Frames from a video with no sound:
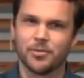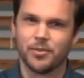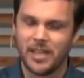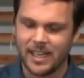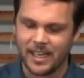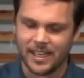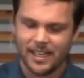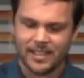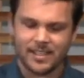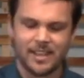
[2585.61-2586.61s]
reading
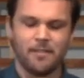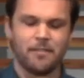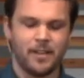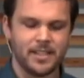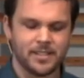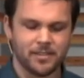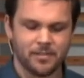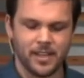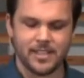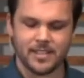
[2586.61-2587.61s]
said that face to
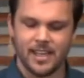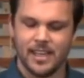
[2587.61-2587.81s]
face